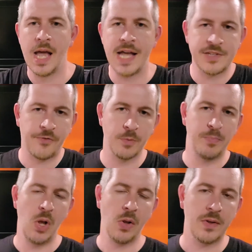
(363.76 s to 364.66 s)
As for
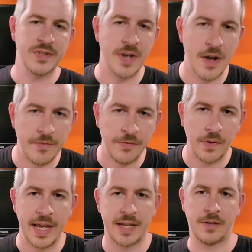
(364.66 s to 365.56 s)
bulk stuff
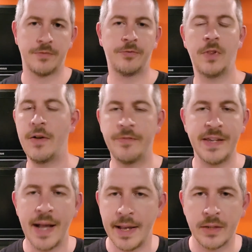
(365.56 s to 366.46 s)
like
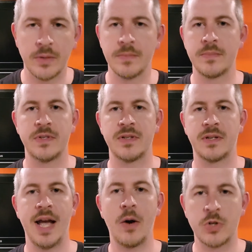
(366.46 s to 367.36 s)
fluffy items,
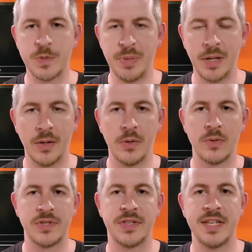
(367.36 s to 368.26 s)
couch
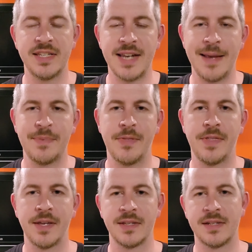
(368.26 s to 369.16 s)
pillows, these types of
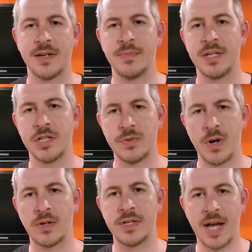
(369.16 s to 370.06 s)
things can be
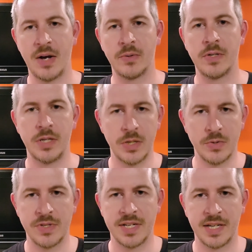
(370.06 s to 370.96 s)
shrunk down
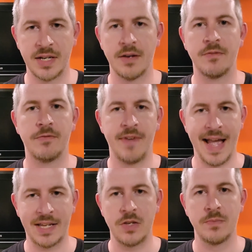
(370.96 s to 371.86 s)
using
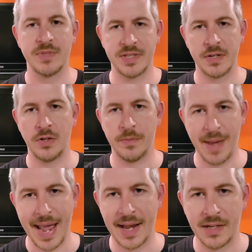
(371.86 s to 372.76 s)
vacuum sealed
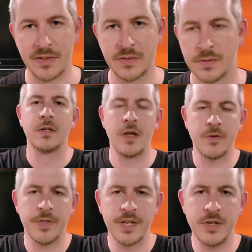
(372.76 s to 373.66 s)
bags.
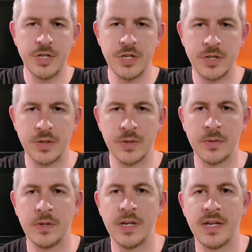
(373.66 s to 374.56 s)
Another thing you should do
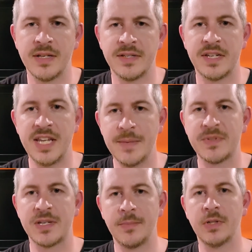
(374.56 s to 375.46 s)
is keep
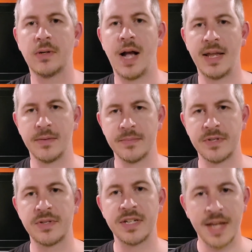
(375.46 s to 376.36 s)
similar
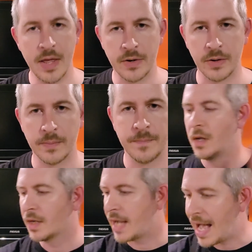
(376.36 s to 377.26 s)
items together.
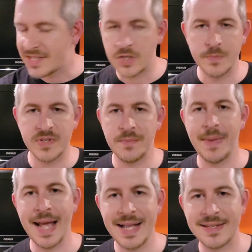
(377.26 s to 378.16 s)
Costumes and
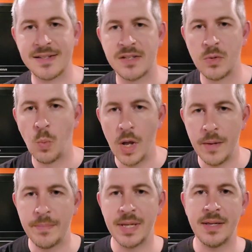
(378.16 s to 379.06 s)
masks in
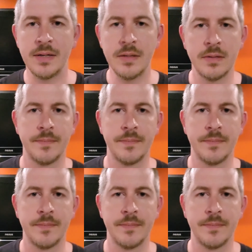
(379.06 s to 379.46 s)
one bin,